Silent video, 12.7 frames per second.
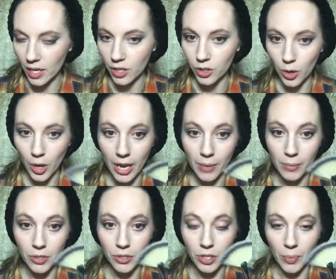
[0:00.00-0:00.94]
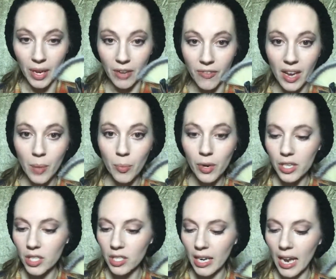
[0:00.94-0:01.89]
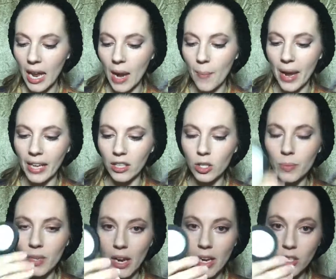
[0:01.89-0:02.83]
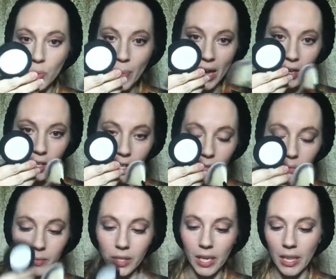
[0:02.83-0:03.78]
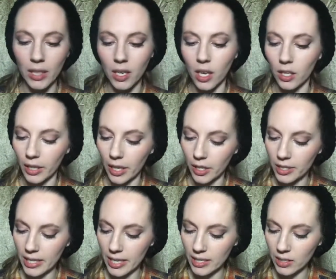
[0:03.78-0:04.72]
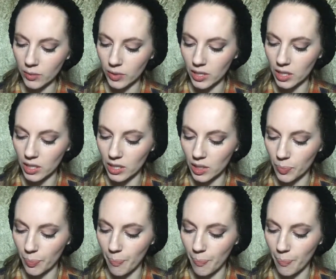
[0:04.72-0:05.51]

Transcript: So I'm using my fan brush and my luminizer powder in the color Iridescent, which is this